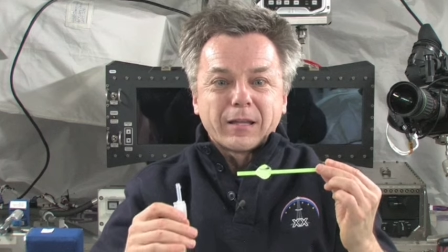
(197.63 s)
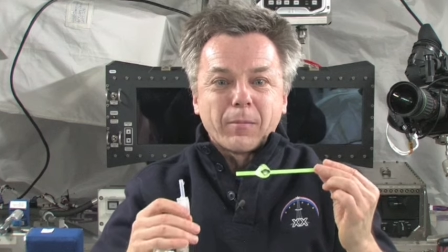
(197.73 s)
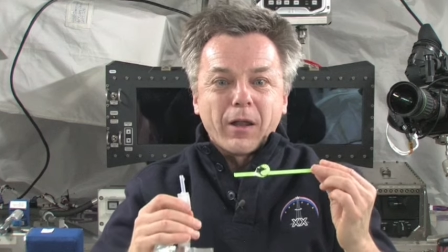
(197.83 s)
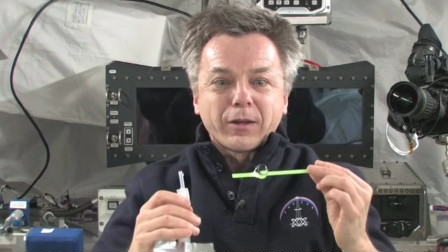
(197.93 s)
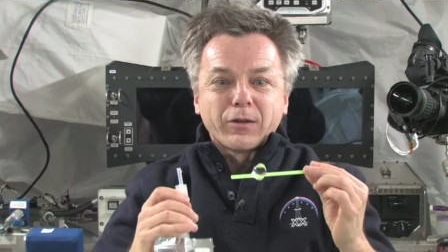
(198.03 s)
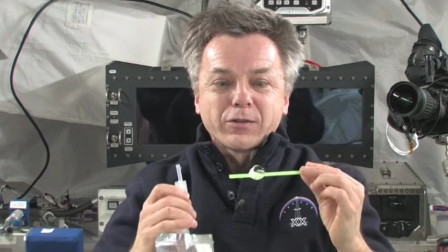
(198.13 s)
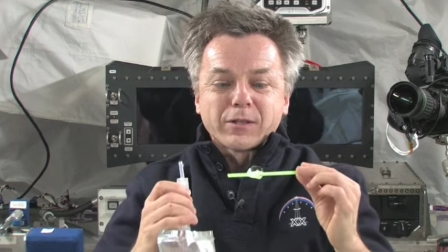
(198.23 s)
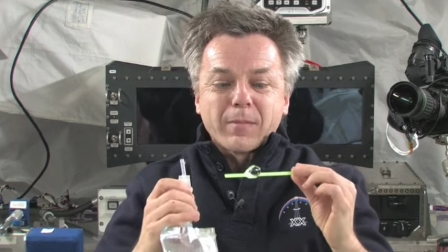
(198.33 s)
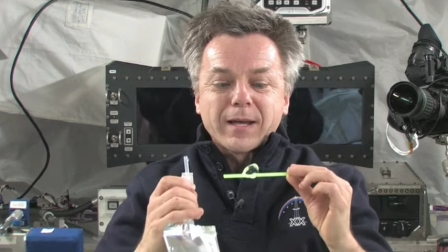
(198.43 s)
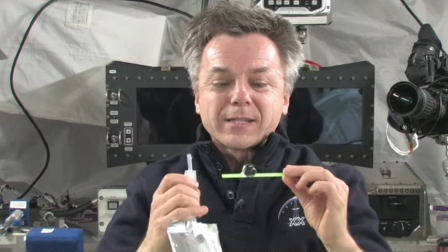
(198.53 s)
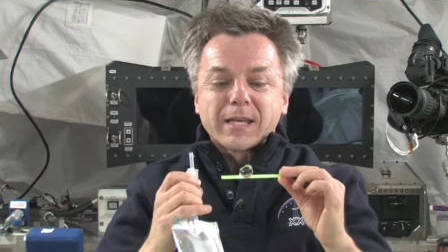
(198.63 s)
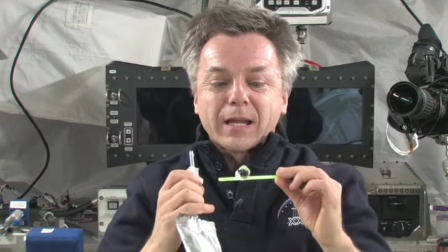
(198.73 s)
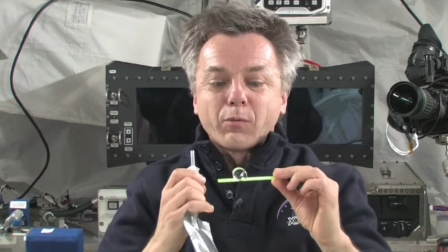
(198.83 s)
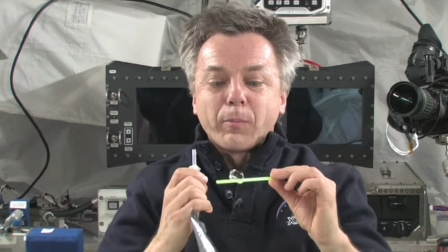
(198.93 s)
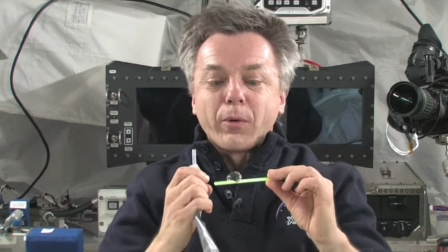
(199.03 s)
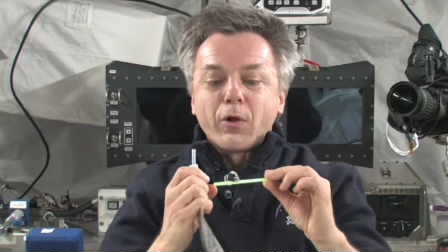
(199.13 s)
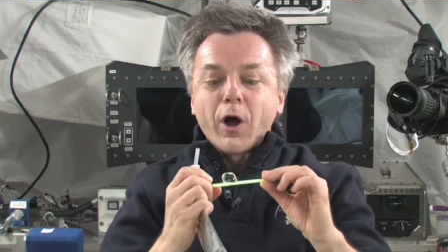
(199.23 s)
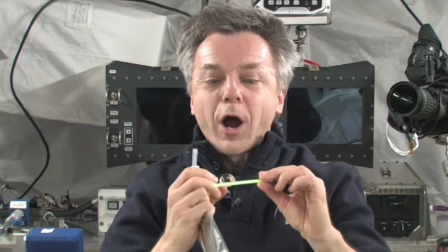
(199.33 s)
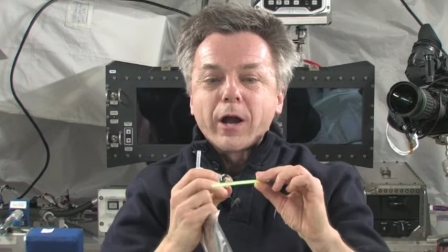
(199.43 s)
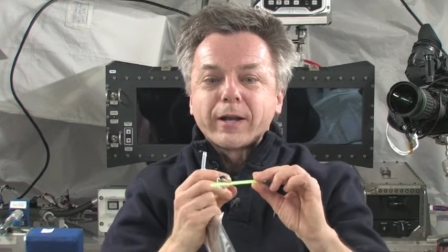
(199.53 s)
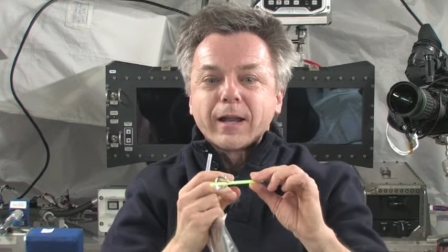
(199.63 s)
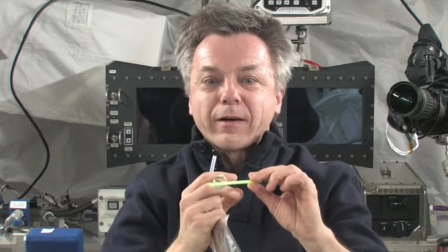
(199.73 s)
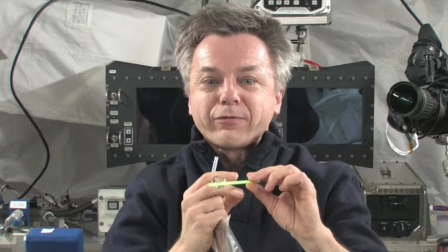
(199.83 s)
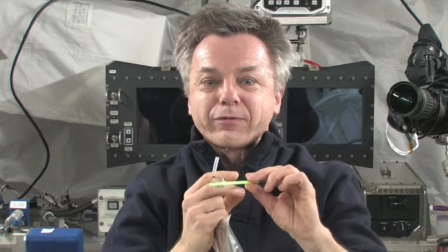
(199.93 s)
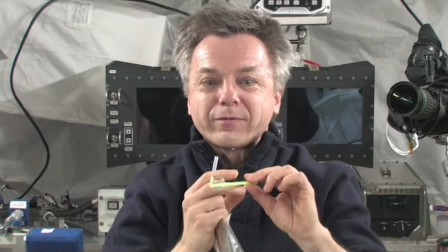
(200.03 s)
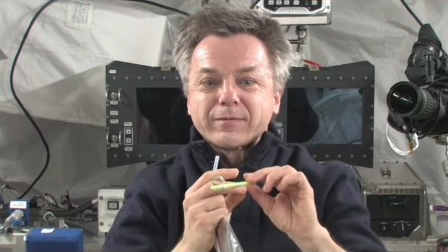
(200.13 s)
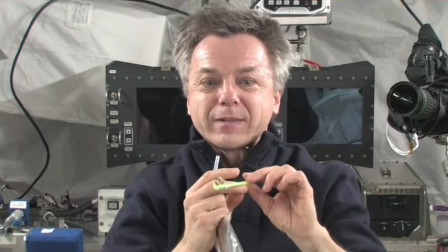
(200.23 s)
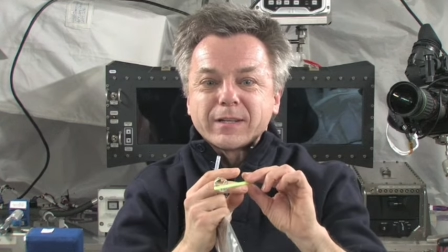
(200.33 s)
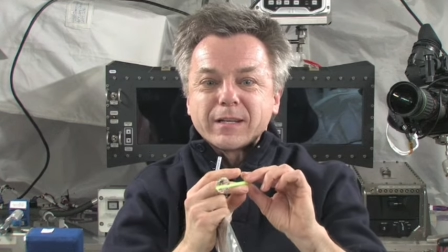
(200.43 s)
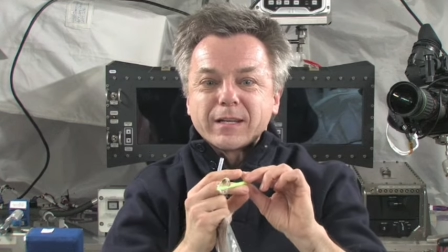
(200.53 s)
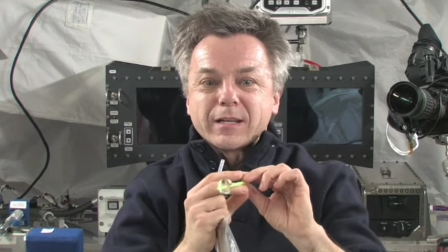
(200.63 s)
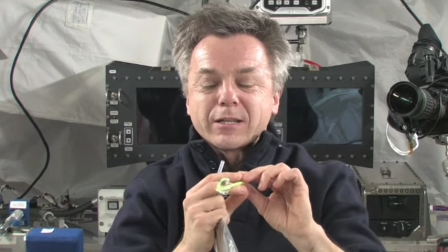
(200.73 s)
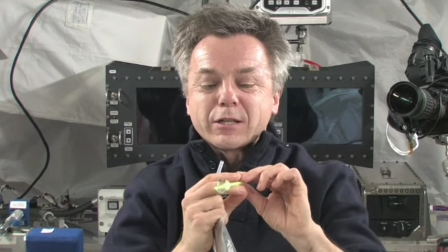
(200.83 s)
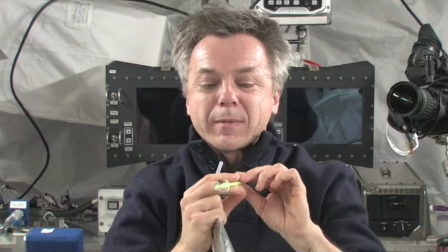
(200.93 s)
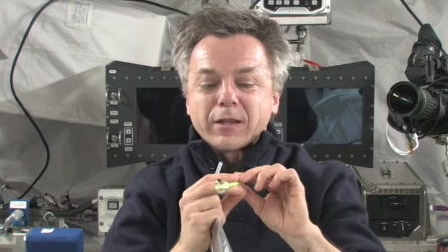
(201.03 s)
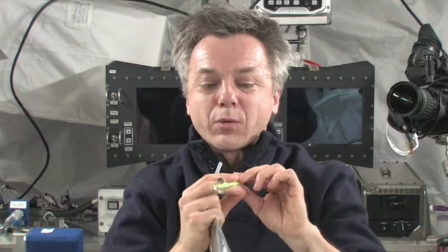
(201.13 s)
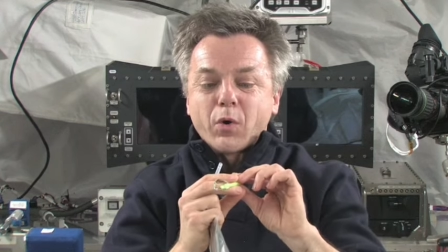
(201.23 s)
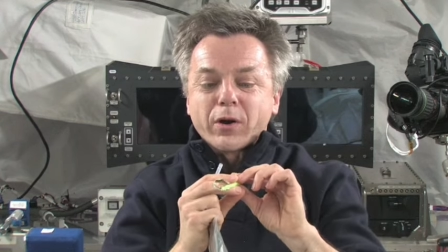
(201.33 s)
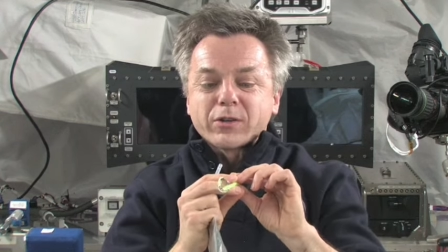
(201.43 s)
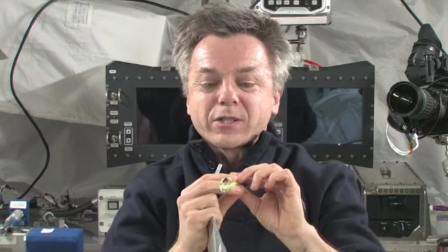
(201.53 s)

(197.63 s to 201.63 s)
The molecules in my skin will pull hard enough to make the water